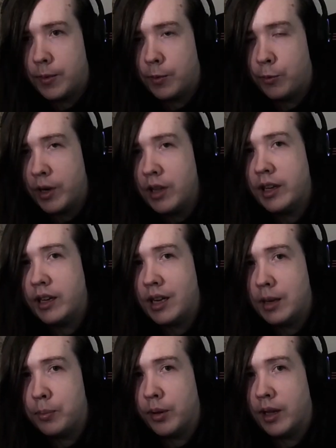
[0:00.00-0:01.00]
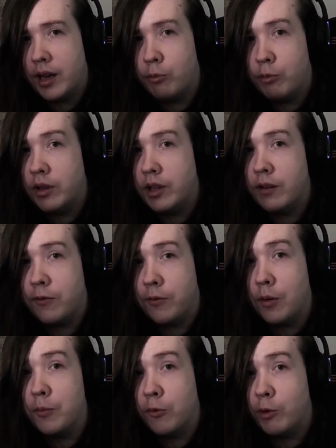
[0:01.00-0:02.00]
really deeply,
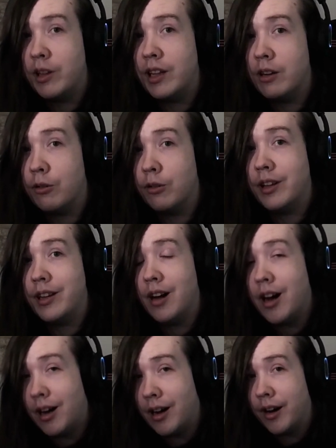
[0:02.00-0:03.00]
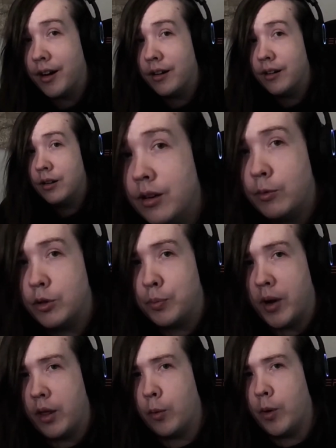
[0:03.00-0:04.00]
from really early on, which,
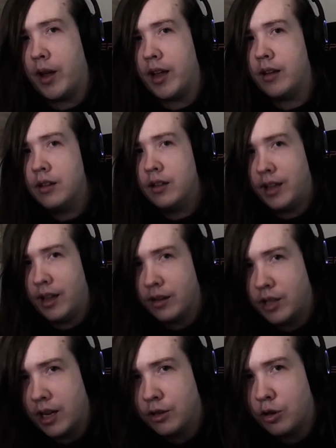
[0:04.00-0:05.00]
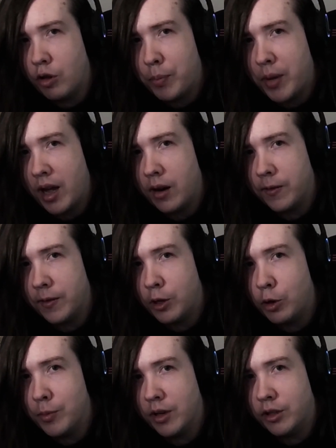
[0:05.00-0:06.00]
by the way, the attention span of a
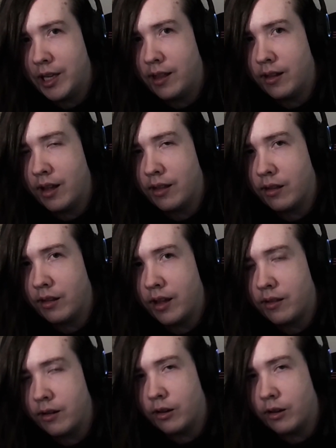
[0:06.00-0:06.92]
human these days is less than a